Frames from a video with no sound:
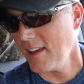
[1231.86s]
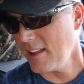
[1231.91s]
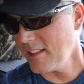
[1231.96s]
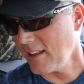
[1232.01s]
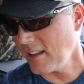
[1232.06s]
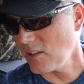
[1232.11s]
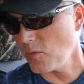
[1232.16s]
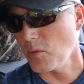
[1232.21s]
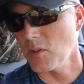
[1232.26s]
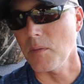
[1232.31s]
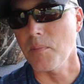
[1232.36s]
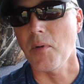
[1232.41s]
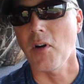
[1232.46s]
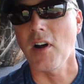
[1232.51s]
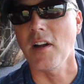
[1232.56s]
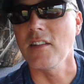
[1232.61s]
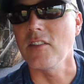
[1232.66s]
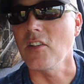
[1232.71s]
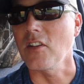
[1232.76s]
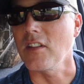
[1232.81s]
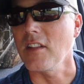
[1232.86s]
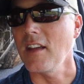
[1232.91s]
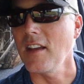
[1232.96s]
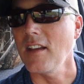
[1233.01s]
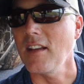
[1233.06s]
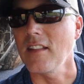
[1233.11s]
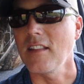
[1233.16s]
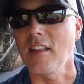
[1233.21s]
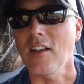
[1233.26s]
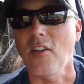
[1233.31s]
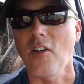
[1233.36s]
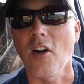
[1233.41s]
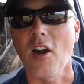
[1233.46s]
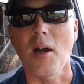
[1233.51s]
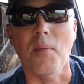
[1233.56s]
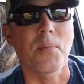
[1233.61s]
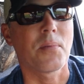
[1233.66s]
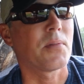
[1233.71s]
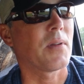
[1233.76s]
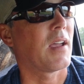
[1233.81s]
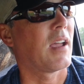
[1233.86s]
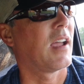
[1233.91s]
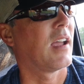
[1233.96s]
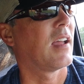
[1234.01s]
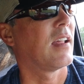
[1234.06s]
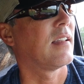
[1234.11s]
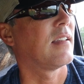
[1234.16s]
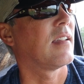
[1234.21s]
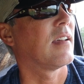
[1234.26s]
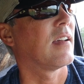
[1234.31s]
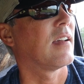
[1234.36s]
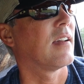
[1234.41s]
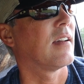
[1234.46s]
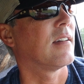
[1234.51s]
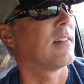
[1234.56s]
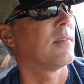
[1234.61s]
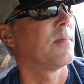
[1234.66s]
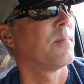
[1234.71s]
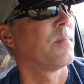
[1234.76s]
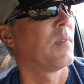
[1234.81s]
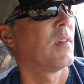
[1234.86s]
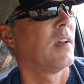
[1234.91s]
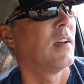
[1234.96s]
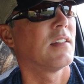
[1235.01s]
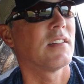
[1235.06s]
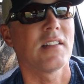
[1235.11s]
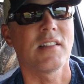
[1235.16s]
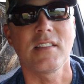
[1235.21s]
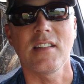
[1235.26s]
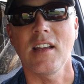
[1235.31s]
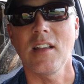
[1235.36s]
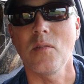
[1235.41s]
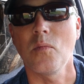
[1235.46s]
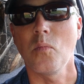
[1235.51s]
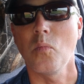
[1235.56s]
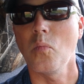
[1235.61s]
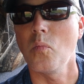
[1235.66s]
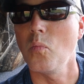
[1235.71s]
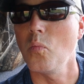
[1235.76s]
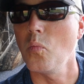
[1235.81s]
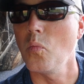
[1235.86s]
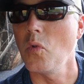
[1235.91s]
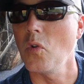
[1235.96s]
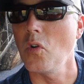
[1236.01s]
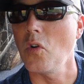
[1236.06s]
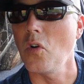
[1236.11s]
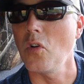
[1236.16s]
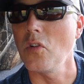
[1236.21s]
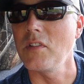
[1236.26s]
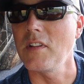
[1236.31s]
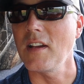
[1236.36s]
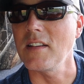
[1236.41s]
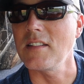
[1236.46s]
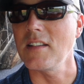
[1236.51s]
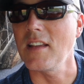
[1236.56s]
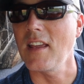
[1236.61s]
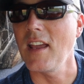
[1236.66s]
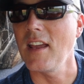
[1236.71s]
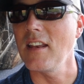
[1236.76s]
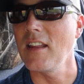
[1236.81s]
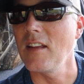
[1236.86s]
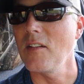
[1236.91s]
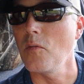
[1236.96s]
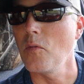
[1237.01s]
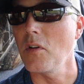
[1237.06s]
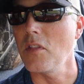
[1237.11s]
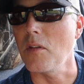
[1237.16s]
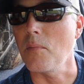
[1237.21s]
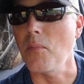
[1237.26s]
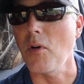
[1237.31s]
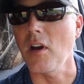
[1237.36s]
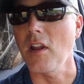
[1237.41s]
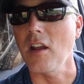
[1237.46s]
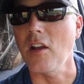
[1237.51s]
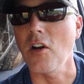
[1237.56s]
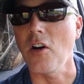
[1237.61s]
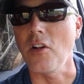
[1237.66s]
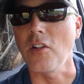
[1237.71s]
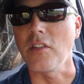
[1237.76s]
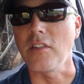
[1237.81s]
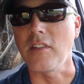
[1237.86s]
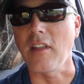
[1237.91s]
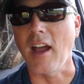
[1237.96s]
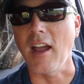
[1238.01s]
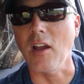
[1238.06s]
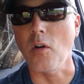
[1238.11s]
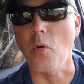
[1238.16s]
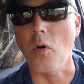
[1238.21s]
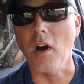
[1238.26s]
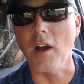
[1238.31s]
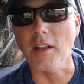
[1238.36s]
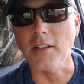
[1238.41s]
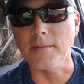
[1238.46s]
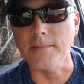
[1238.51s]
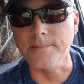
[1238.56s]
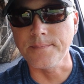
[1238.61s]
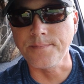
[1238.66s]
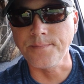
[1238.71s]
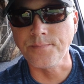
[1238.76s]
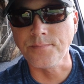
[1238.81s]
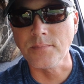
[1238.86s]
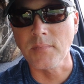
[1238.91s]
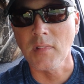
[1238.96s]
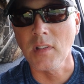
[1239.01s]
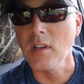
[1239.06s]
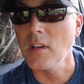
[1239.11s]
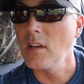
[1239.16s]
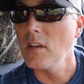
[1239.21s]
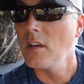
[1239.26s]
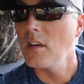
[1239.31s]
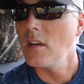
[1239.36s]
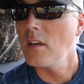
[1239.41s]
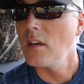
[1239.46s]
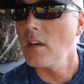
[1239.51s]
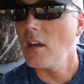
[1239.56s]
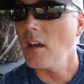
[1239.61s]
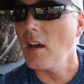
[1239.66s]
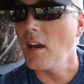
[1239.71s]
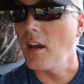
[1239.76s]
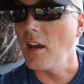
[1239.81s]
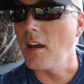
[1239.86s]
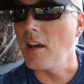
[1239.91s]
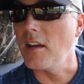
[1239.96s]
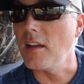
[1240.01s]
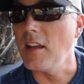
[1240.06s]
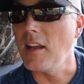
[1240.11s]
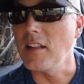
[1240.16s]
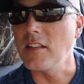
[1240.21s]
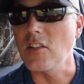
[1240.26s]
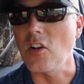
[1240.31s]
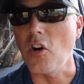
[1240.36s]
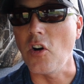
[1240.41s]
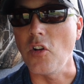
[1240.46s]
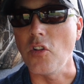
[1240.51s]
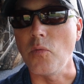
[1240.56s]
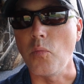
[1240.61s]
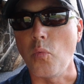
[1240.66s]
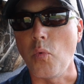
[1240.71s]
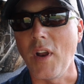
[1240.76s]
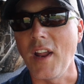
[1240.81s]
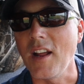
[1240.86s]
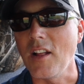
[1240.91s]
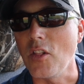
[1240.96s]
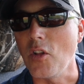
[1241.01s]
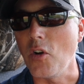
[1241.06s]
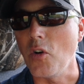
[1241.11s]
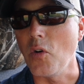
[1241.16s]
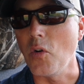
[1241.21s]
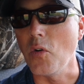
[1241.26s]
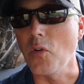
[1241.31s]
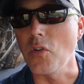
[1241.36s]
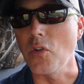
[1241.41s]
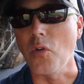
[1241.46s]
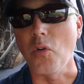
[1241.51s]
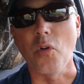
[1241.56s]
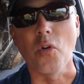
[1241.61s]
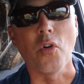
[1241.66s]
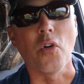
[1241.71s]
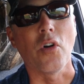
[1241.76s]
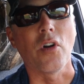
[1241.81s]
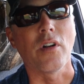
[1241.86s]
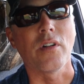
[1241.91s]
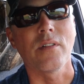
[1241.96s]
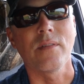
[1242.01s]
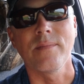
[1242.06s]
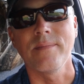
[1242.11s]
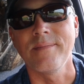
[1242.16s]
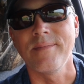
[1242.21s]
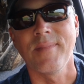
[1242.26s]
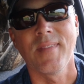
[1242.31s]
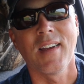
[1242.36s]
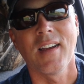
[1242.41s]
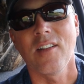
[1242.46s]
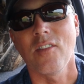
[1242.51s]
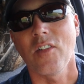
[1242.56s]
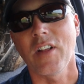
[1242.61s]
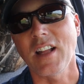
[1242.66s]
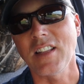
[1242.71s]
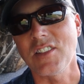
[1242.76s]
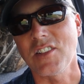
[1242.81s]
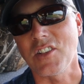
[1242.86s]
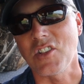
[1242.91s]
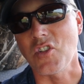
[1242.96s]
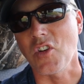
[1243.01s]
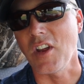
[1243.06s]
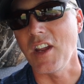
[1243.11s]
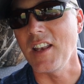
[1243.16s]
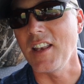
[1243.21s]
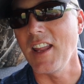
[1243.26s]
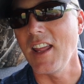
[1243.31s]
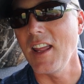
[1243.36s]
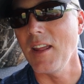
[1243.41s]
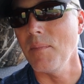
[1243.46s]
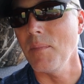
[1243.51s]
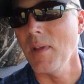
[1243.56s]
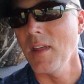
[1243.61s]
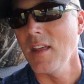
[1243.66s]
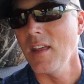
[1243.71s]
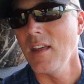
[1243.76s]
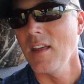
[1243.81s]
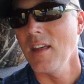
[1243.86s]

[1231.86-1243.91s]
And that's what the pods look like and the crops. And as I said, we'll desiccate it with a product called Diquat. It's called Reglone, or well, that's the trade name.